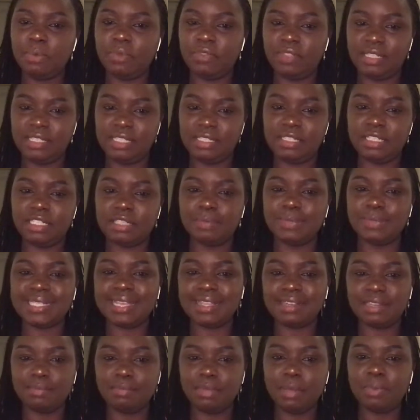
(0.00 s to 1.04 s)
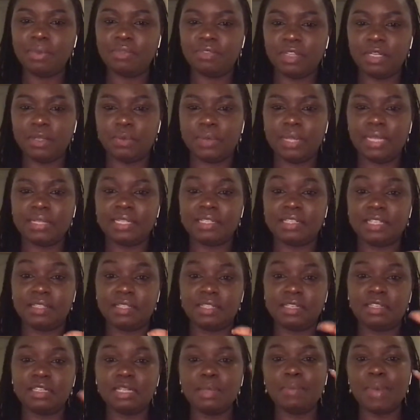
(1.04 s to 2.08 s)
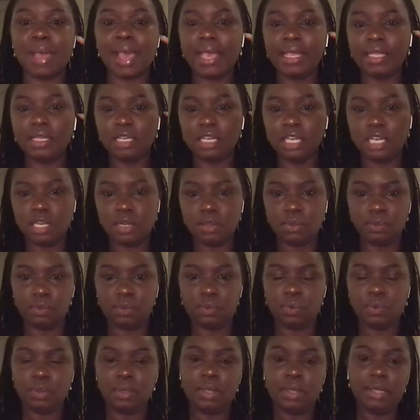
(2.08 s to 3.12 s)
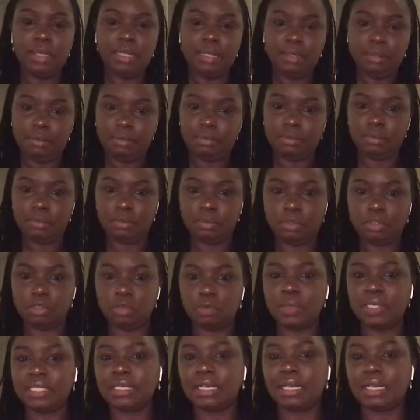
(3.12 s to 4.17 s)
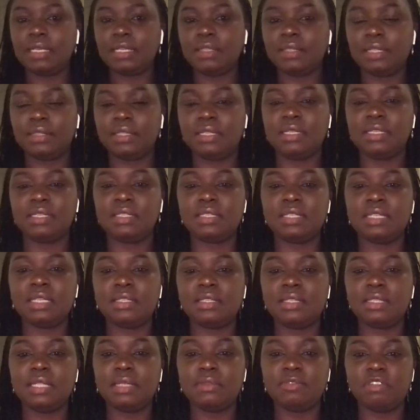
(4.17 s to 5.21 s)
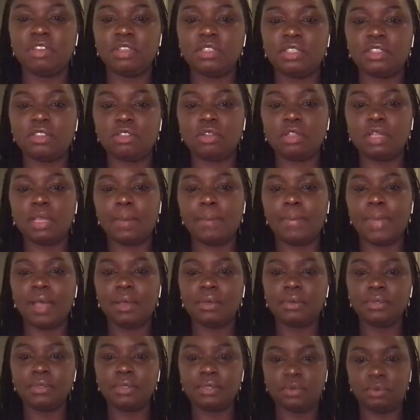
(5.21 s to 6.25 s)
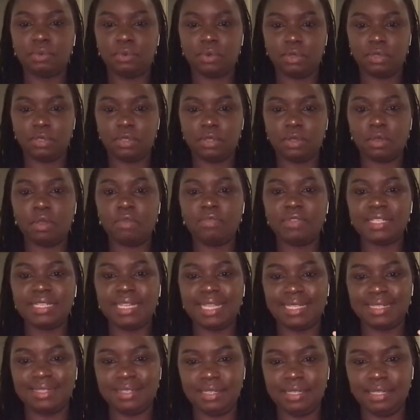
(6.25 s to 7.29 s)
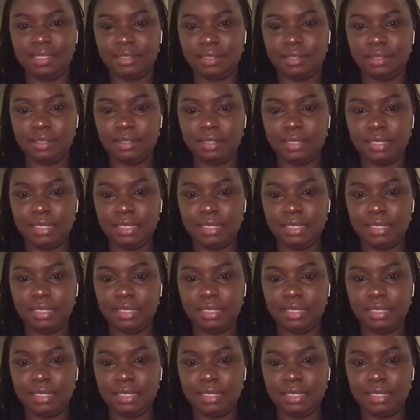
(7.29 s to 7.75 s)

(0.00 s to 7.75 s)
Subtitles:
of the disease, but I remember very well that in the dream I knew automatically that the disease the voice is talking about was COVID-19.